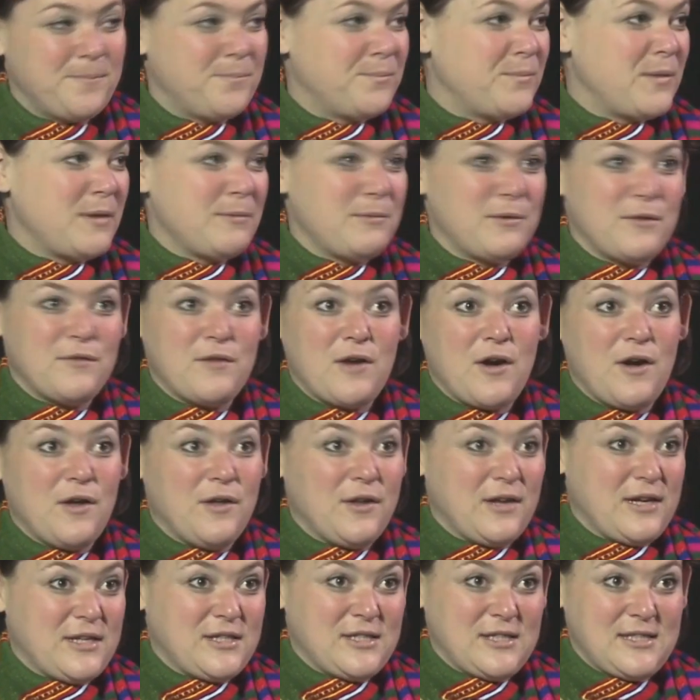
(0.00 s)
people of all
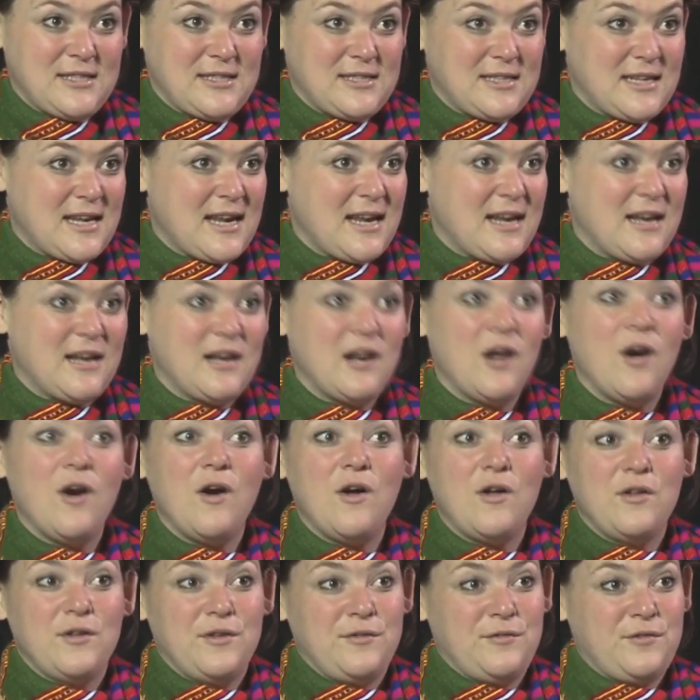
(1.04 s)
ages and in
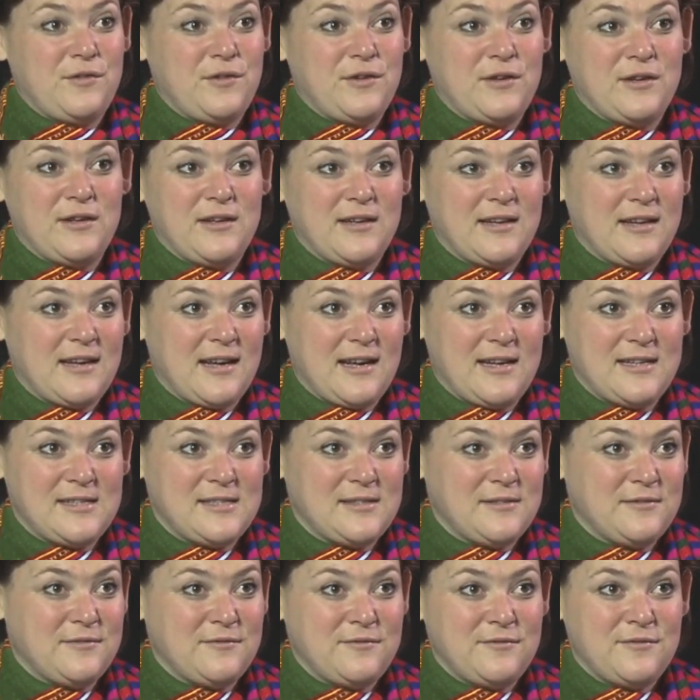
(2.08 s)
all different kinds
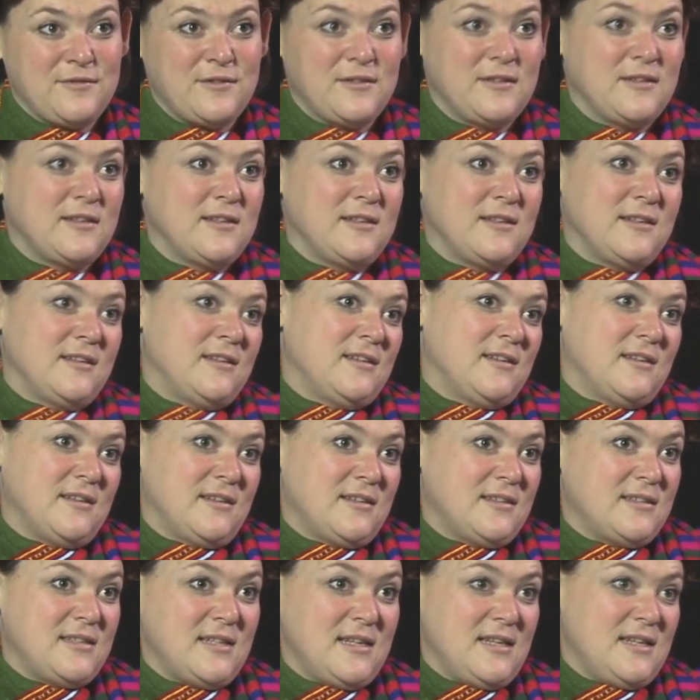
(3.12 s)
of
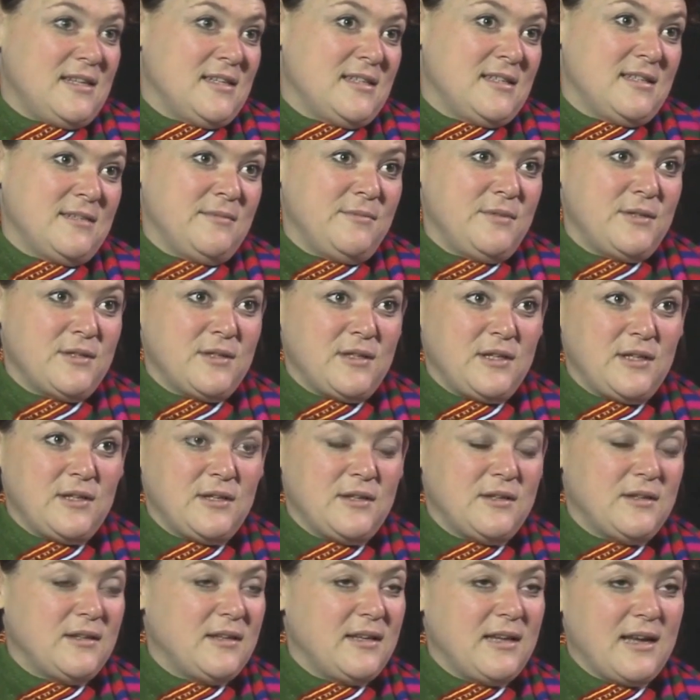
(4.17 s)
scenes.
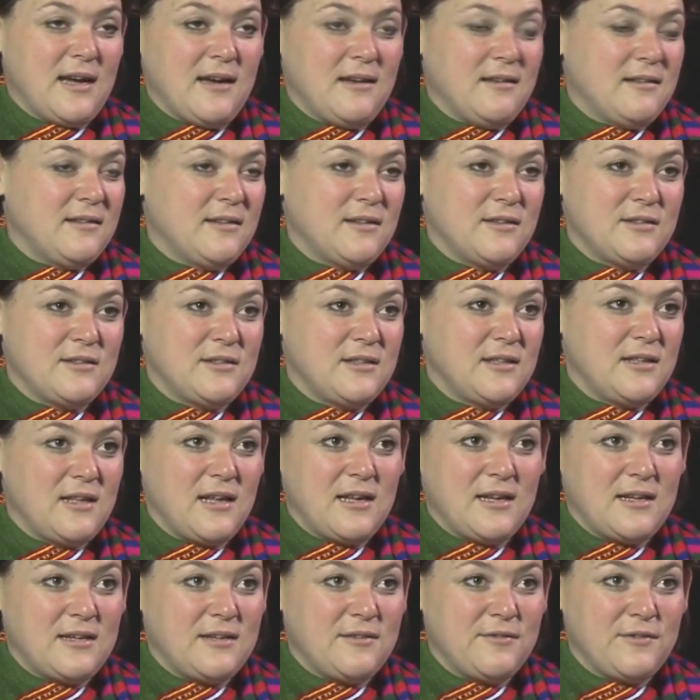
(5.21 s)
There's a
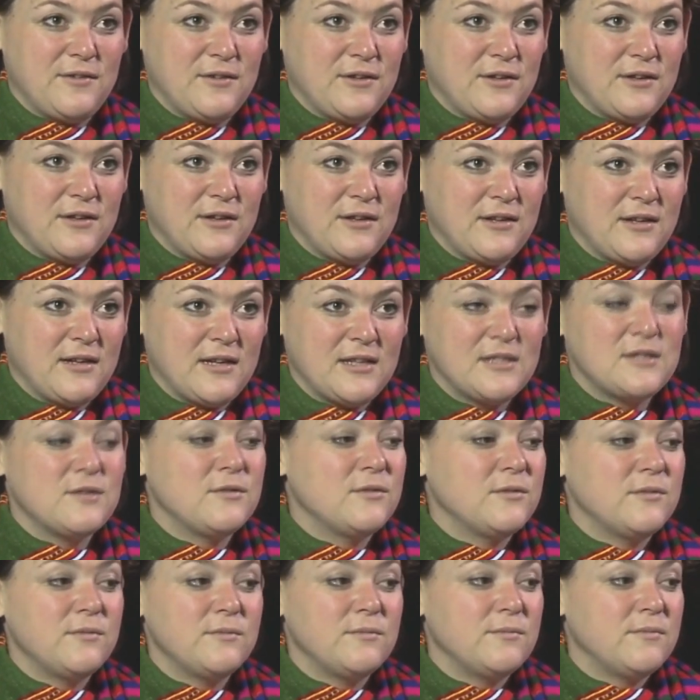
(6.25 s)
lot of different.
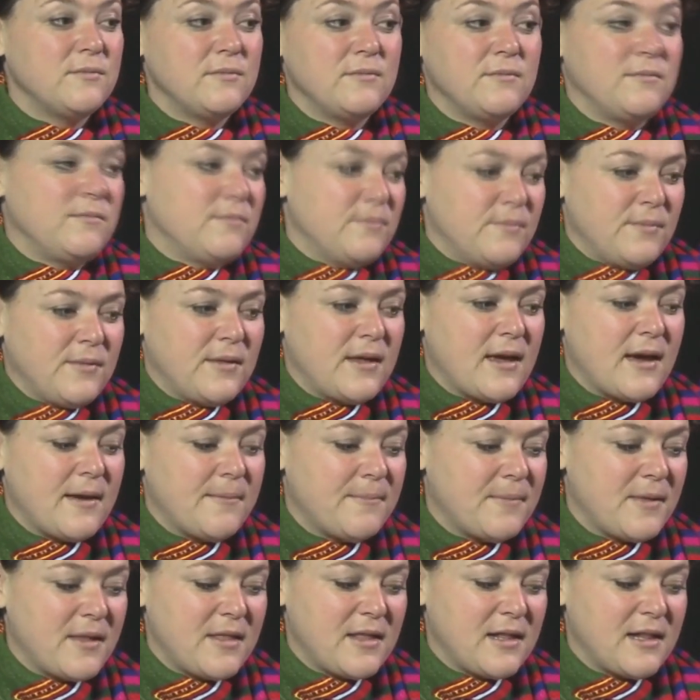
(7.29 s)
So,
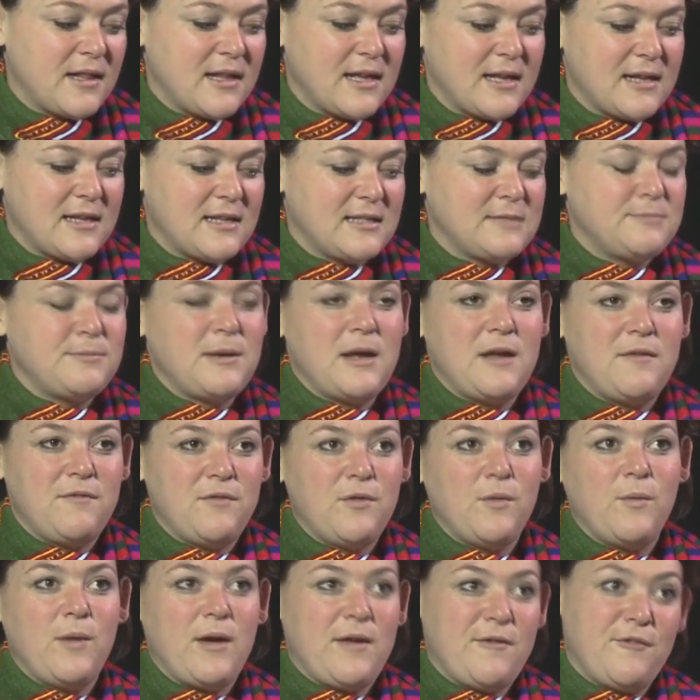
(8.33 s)
I think that has paved
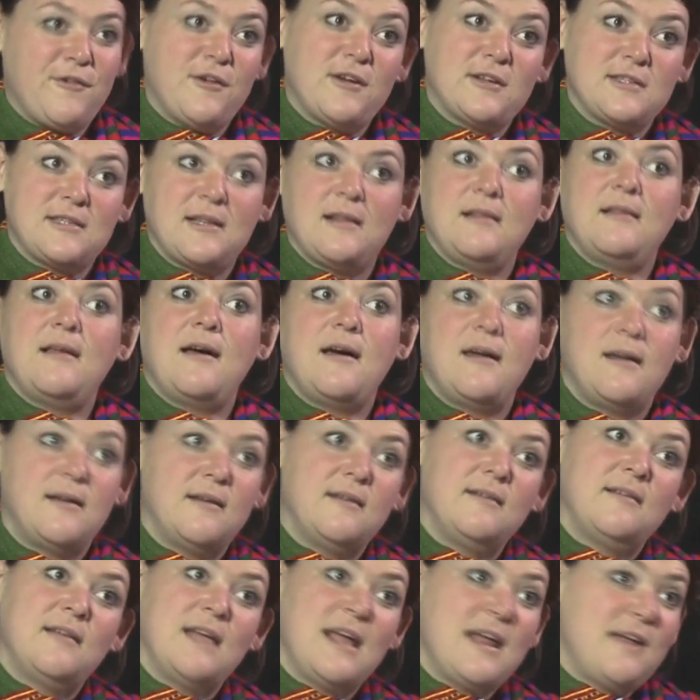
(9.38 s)
the way for us a lot.
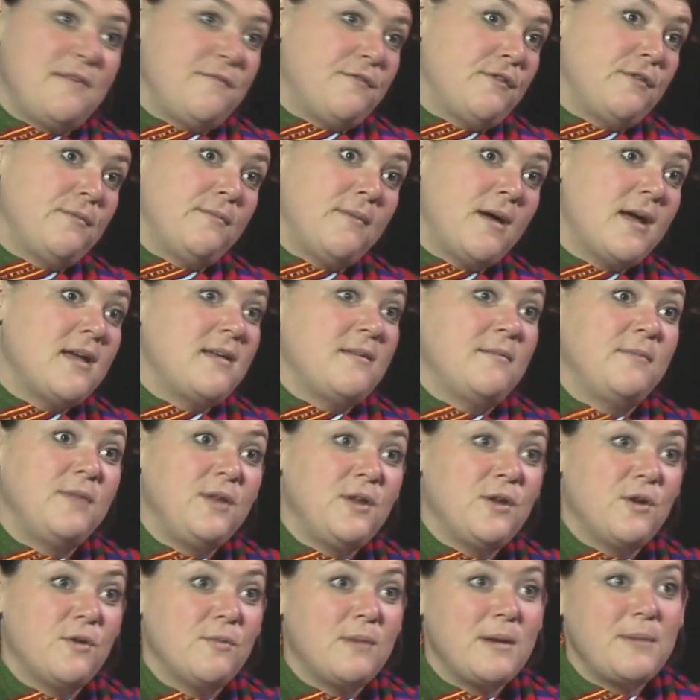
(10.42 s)
And for my,
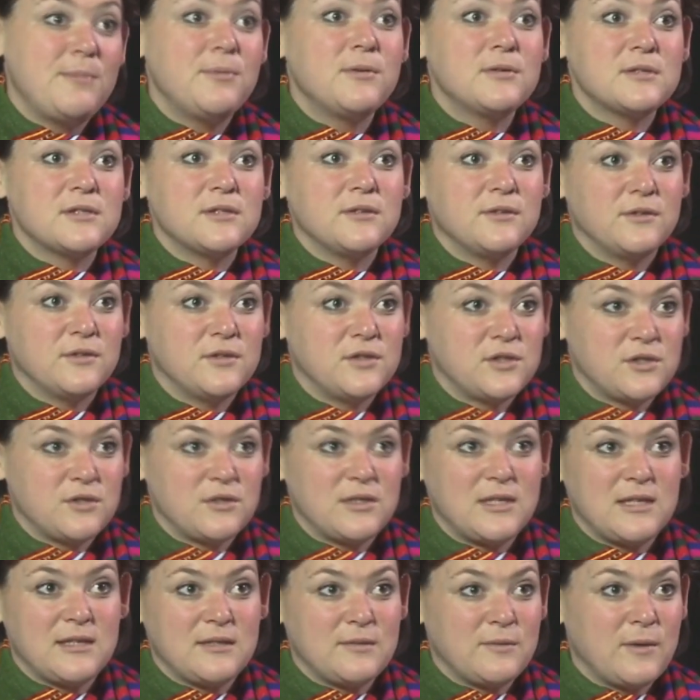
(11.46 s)
my personal
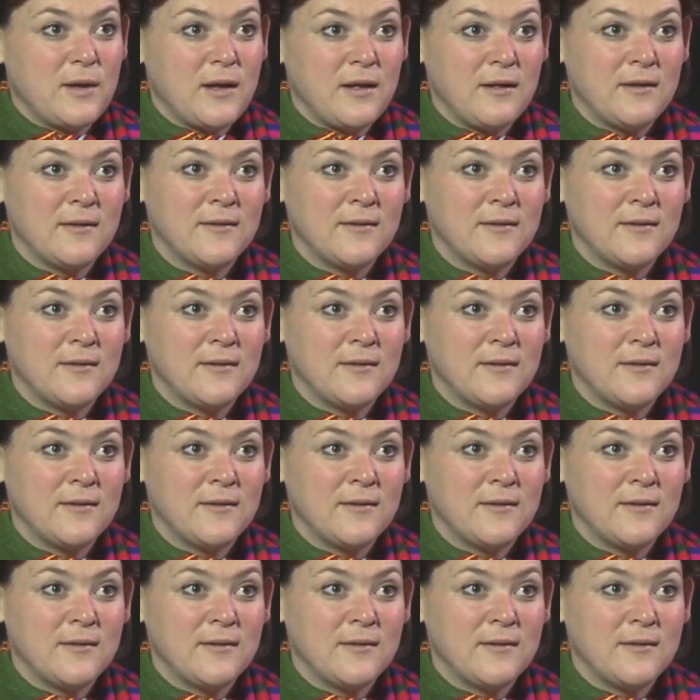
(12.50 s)
history as well.